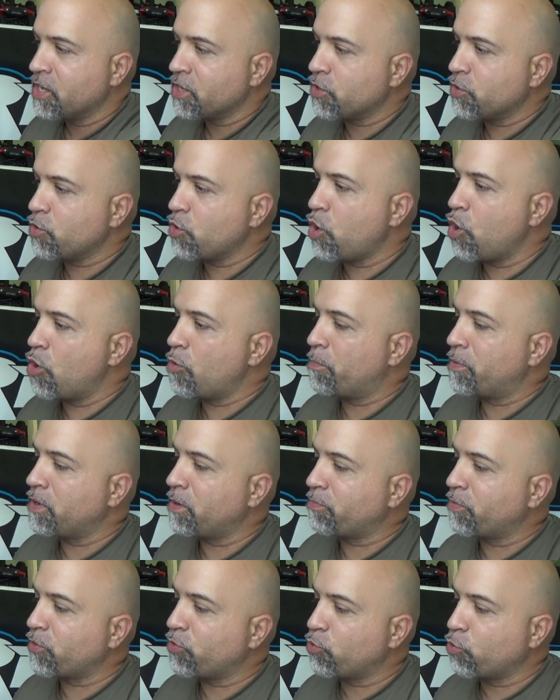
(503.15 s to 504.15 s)
You open
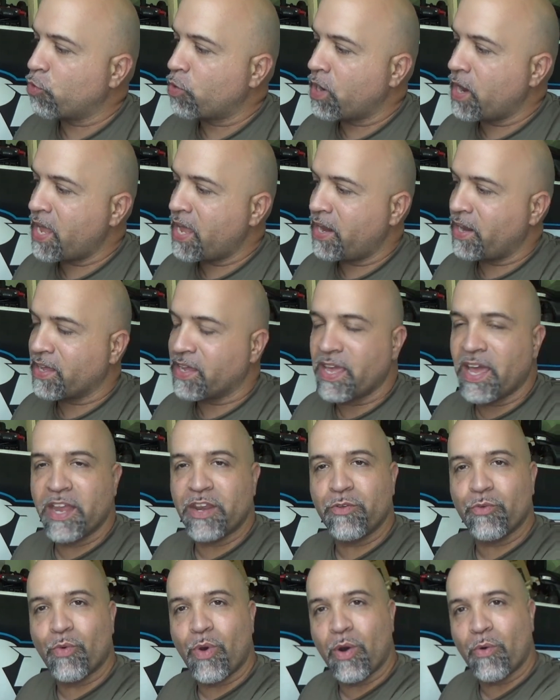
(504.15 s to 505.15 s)
up the door and
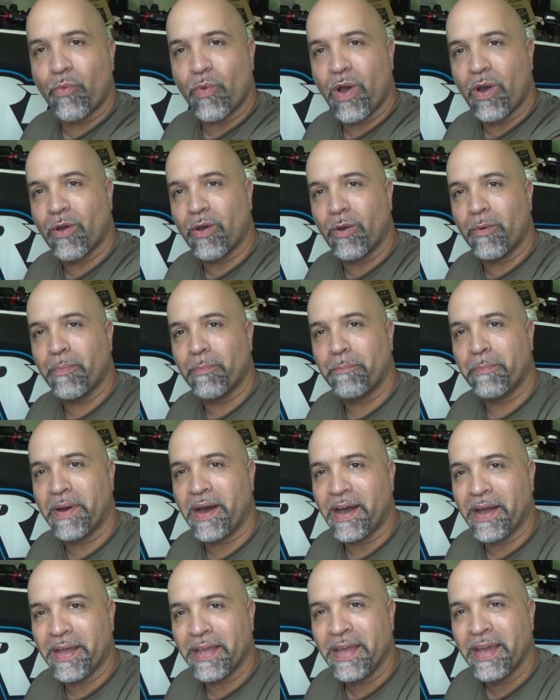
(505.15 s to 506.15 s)
again, you are welcomed
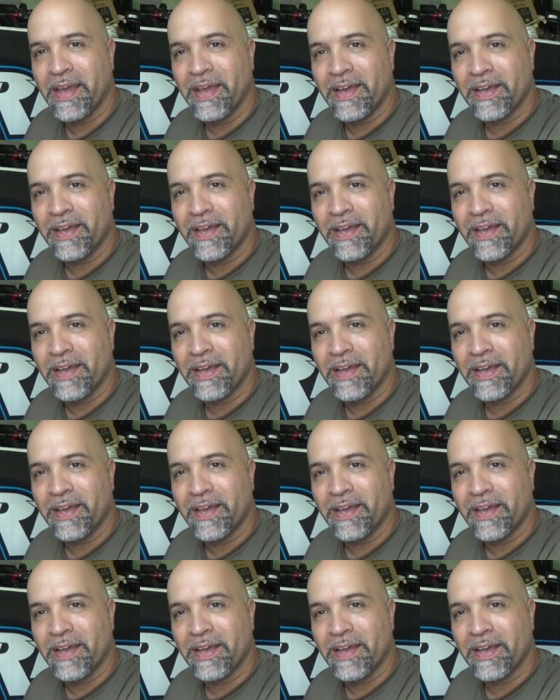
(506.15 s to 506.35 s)
by